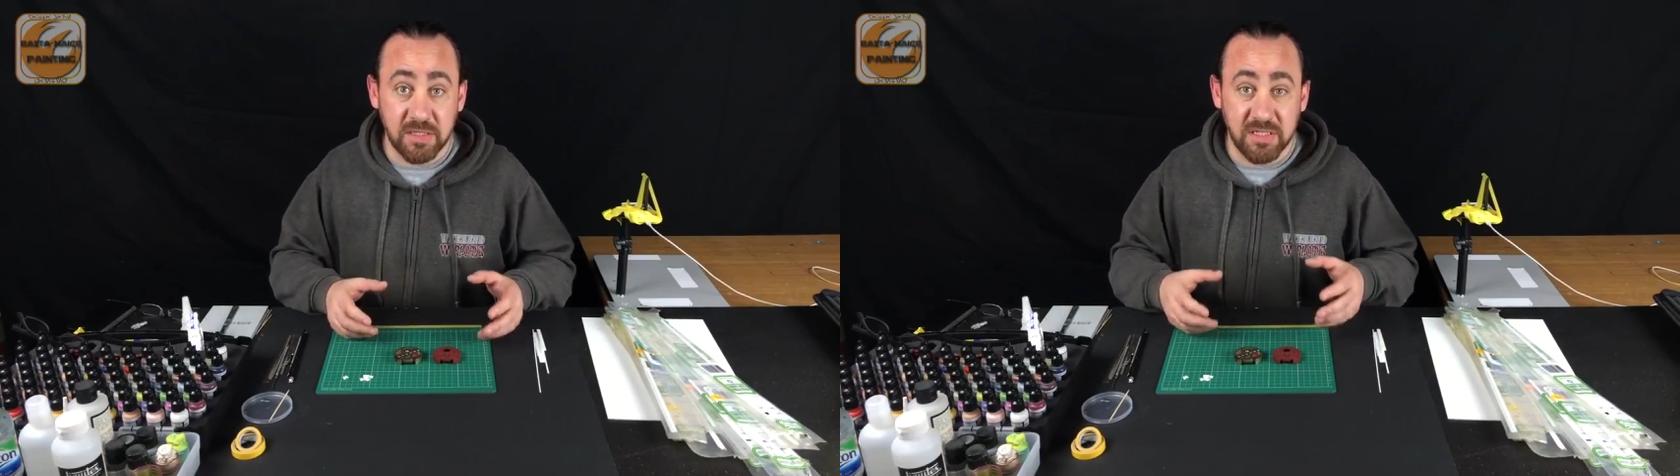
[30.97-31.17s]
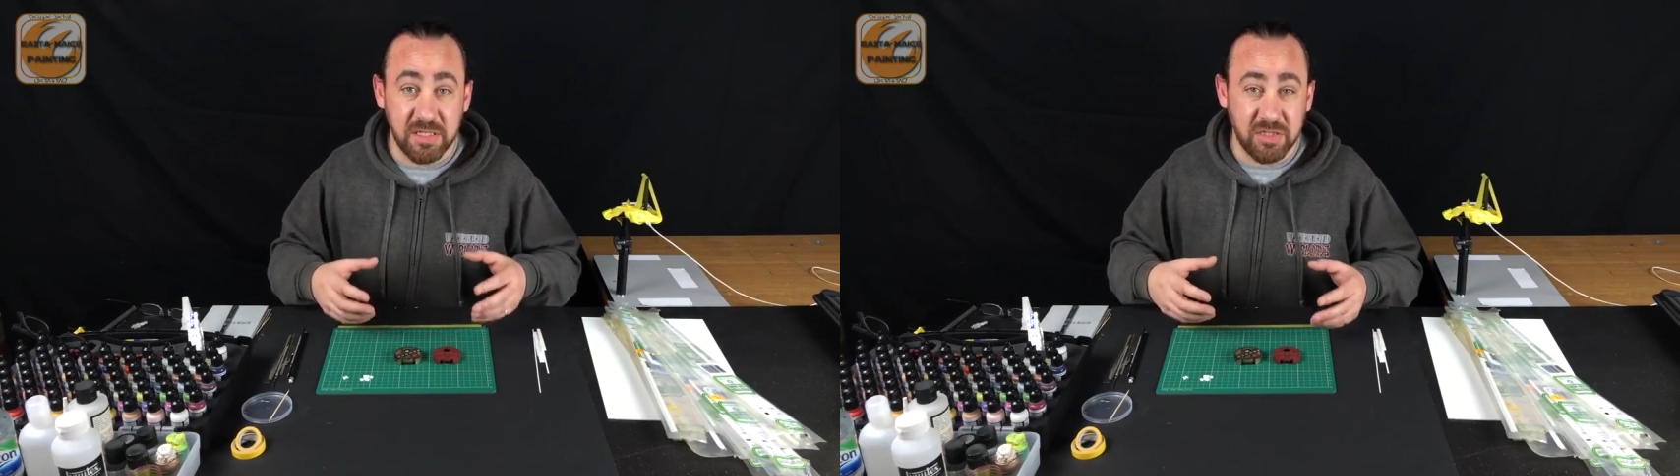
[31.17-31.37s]

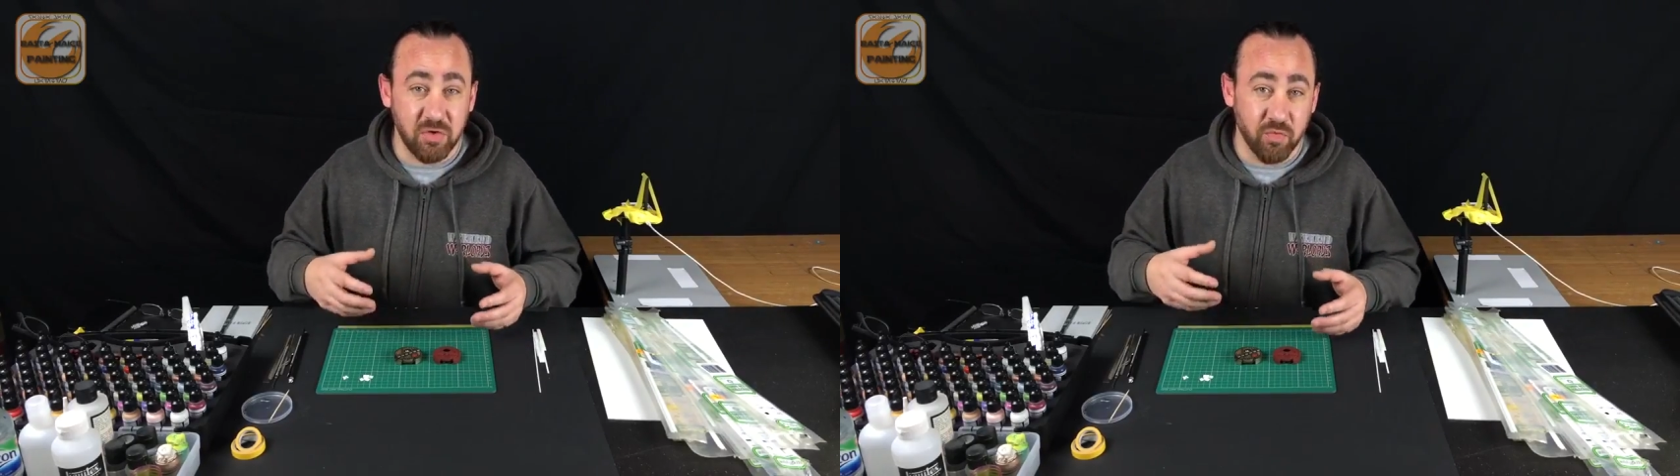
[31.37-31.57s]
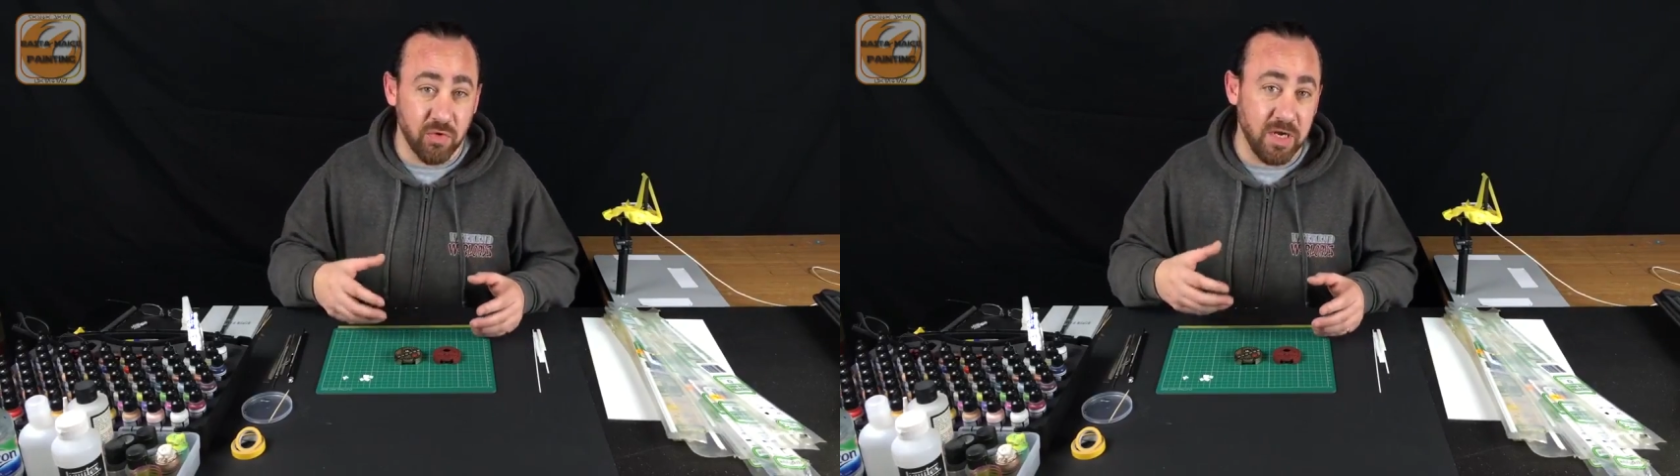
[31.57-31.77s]
and this is
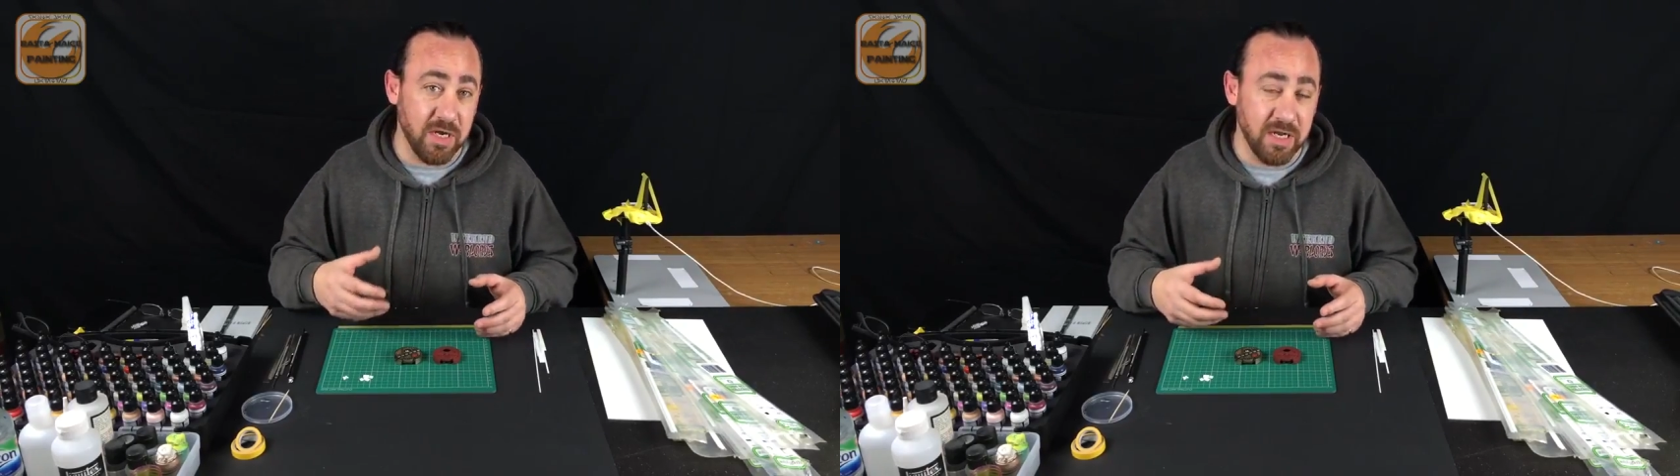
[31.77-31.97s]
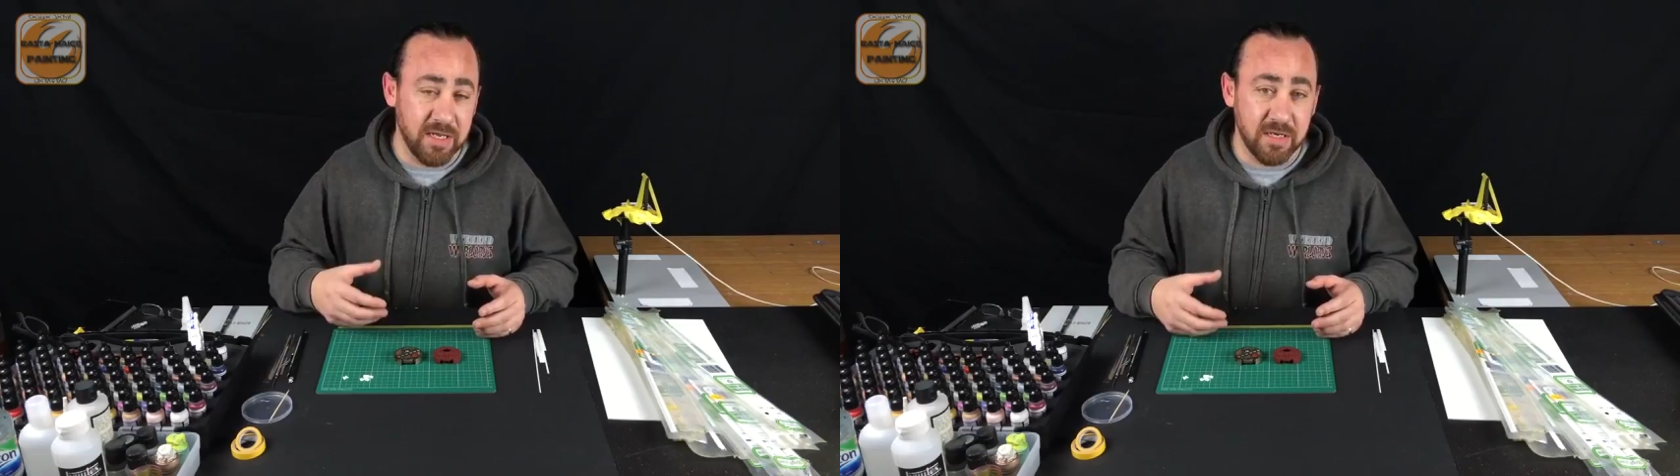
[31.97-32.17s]
to
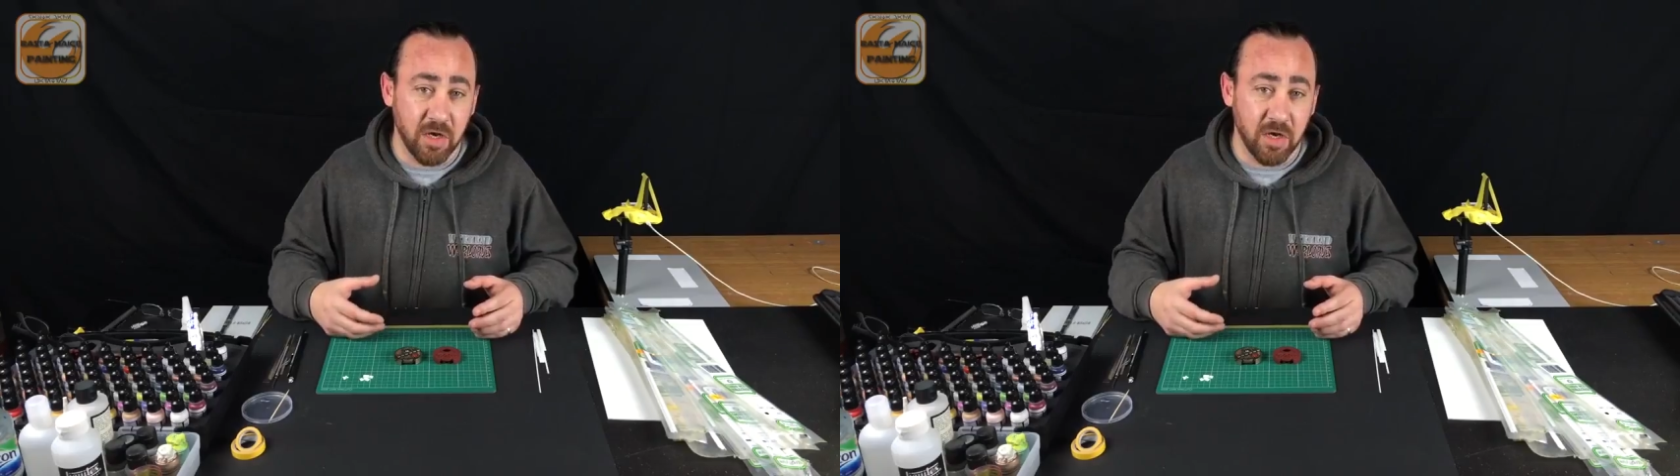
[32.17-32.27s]
really